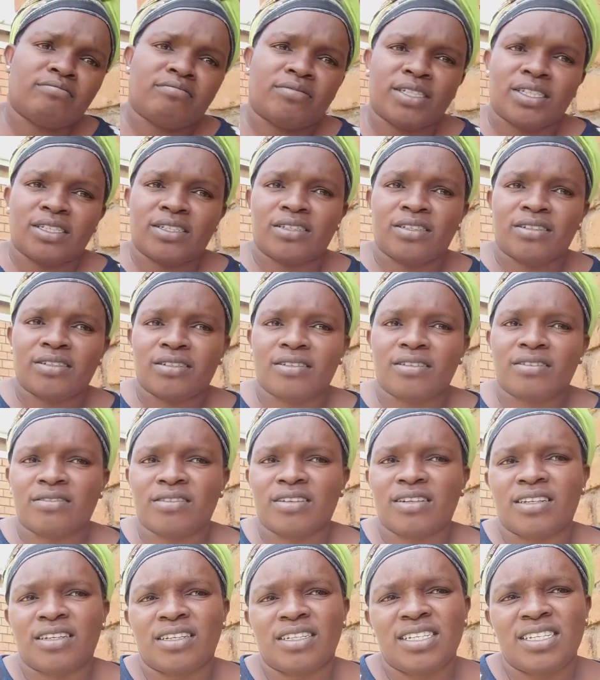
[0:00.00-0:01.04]
But
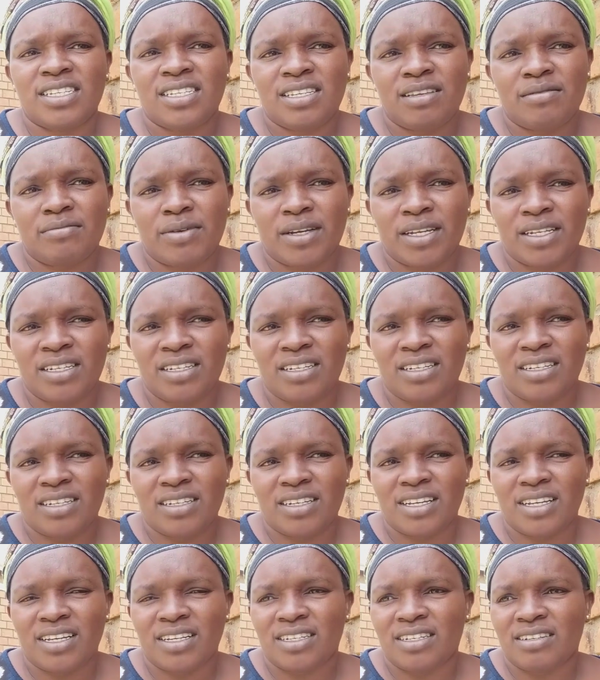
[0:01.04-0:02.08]
December I
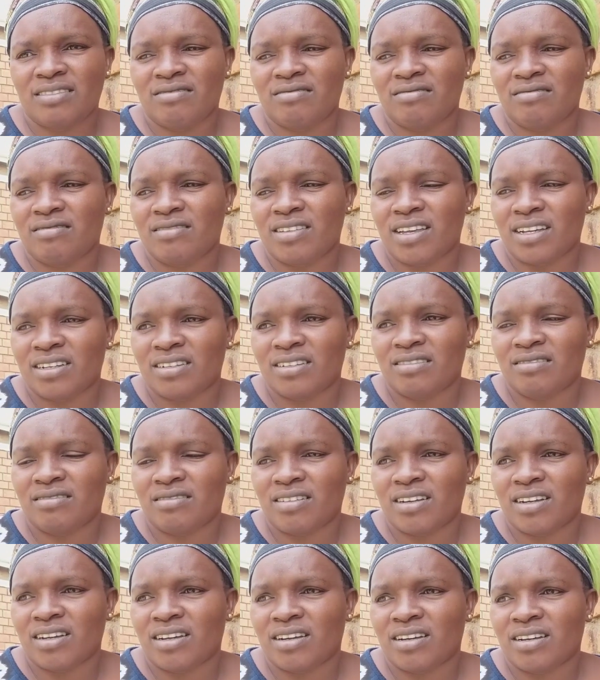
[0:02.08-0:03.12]
didn't get that
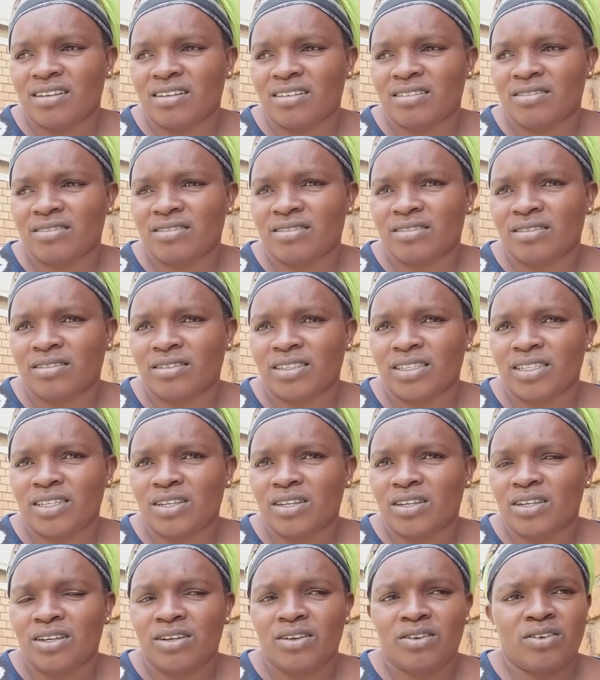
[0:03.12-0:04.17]
drunk.
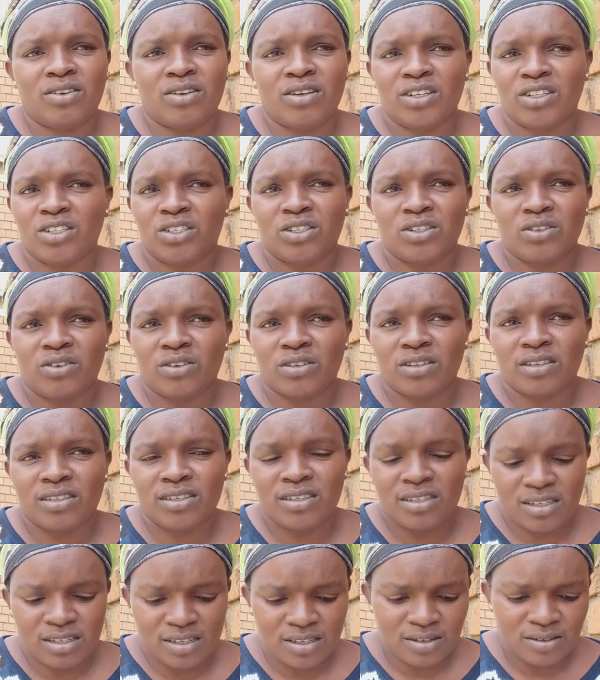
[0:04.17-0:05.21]
Only
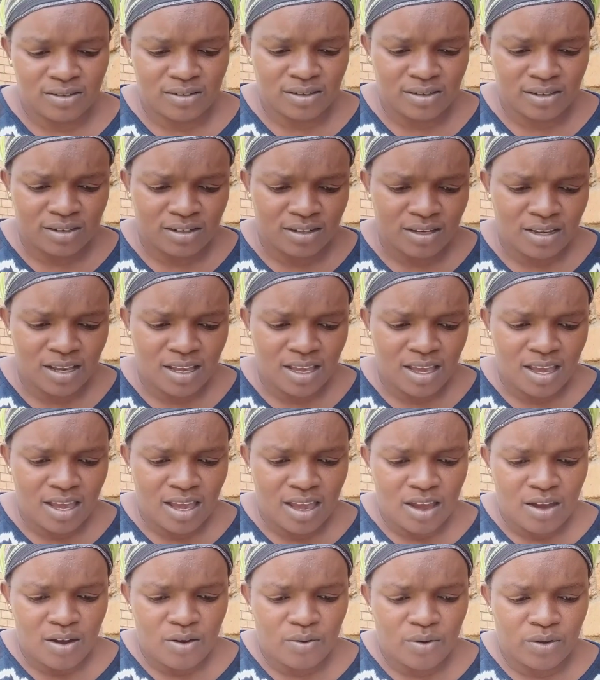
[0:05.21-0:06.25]
shots.
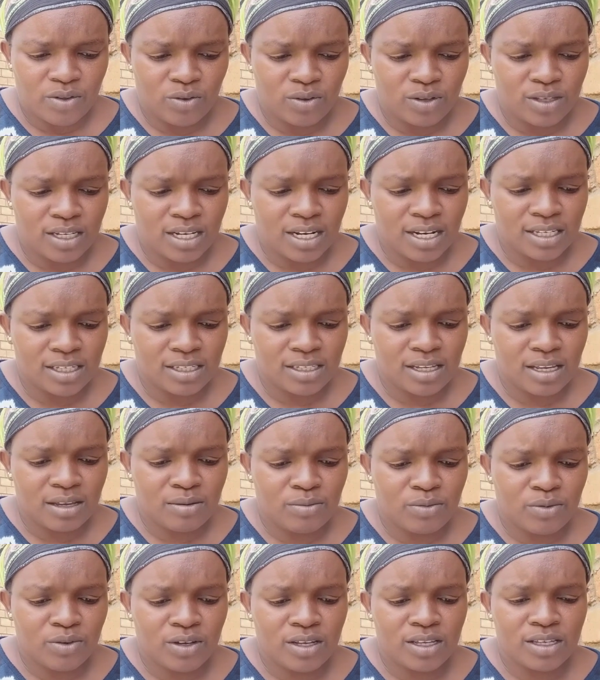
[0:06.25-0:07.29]
When was the last time
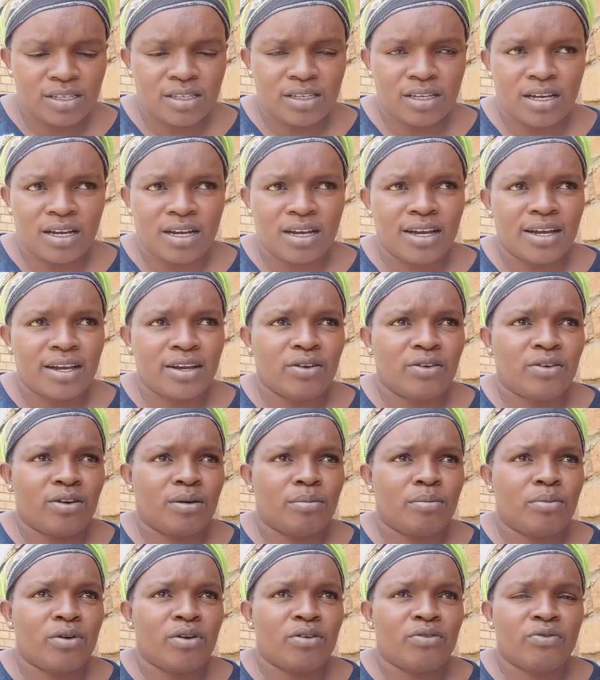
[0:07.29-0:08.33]
you kissed a guy or a
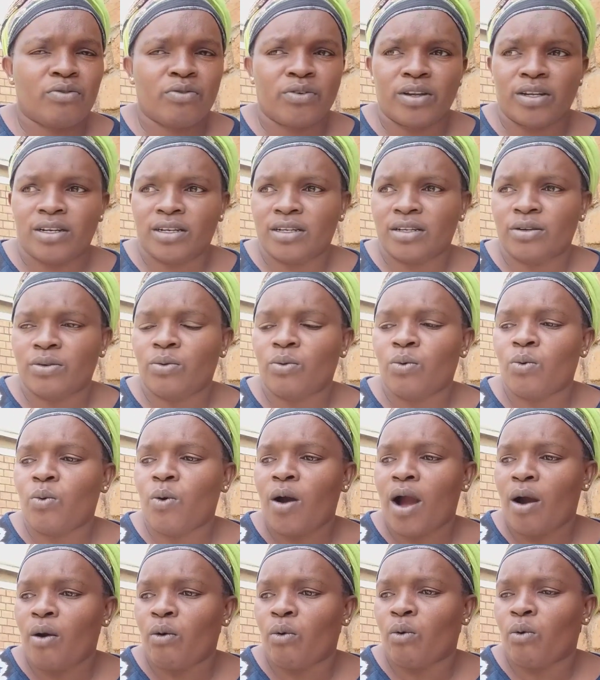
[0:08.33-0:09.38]
boyfriend?
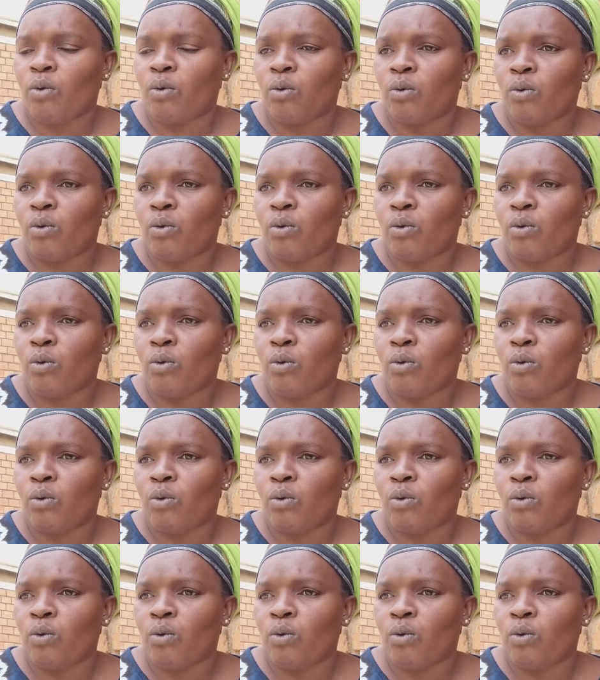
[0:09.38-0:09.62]
Wow!